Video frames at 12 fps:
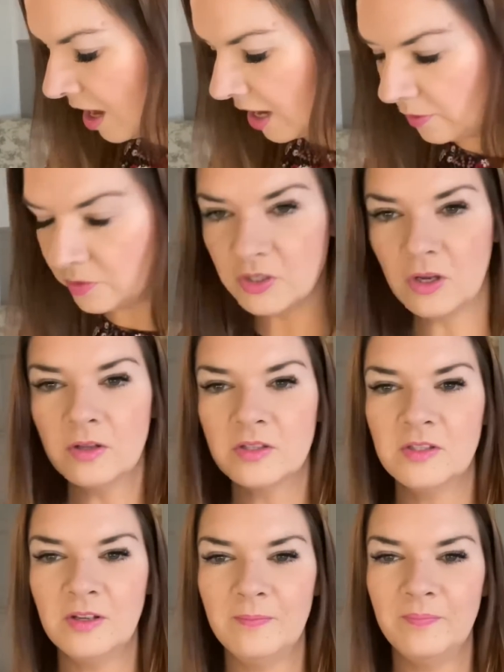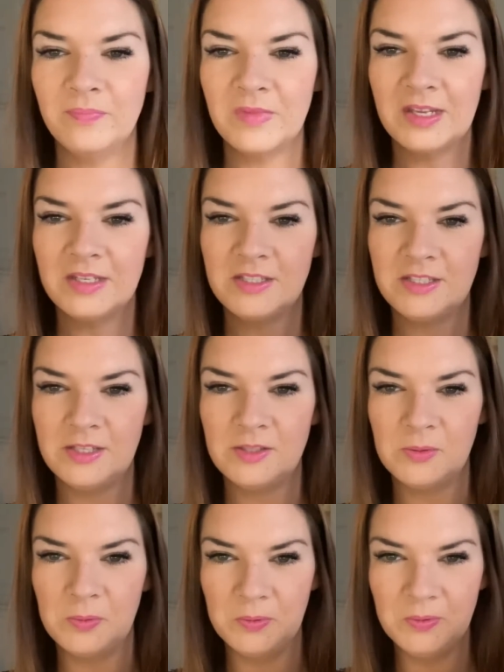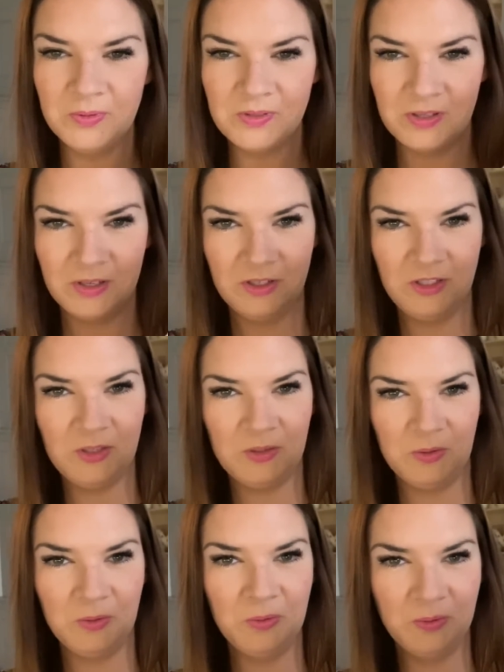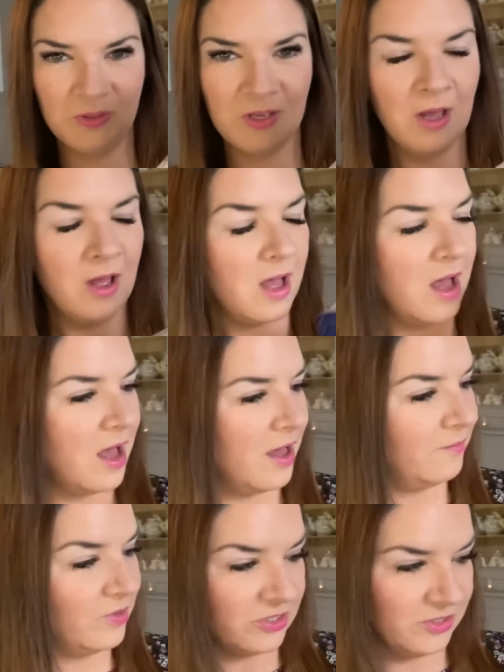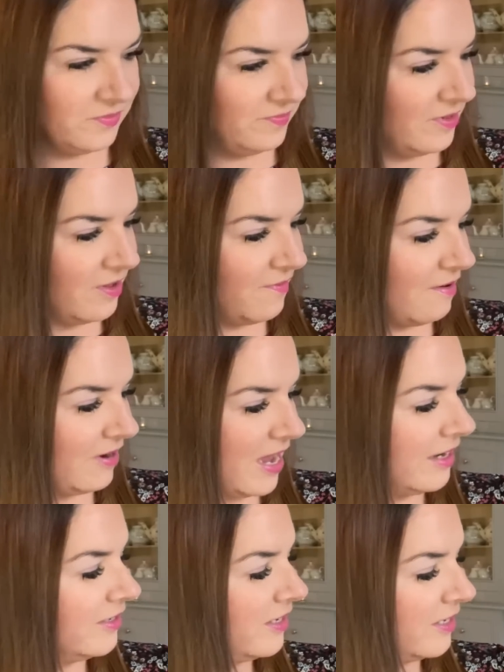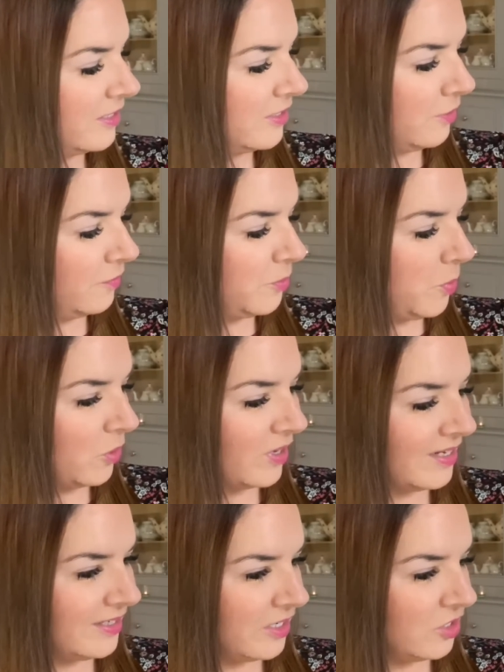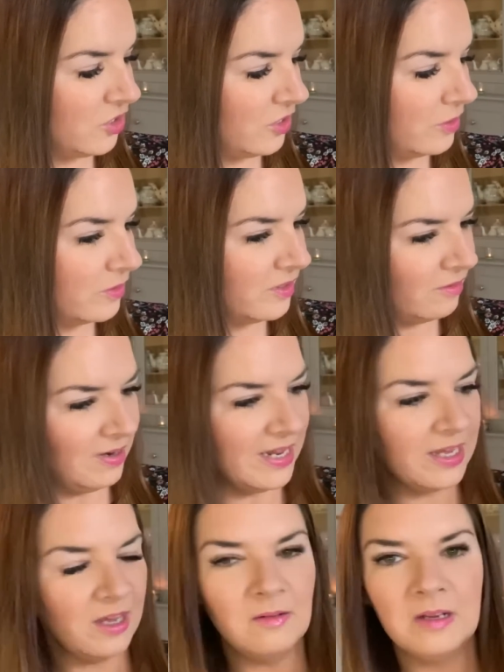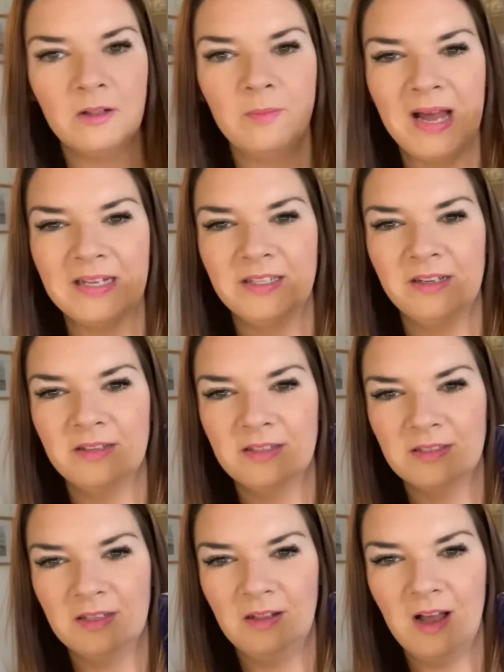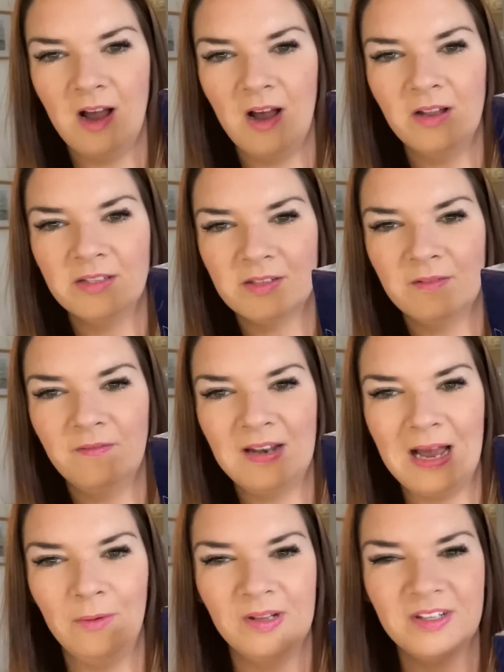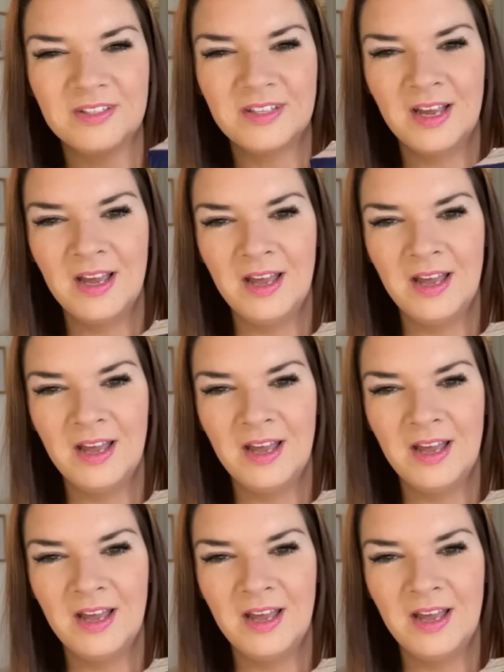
I also got some tissues, which is, they're very handy, soft pocket tissues. They're really cute little patterns, there's little hearts and flowers.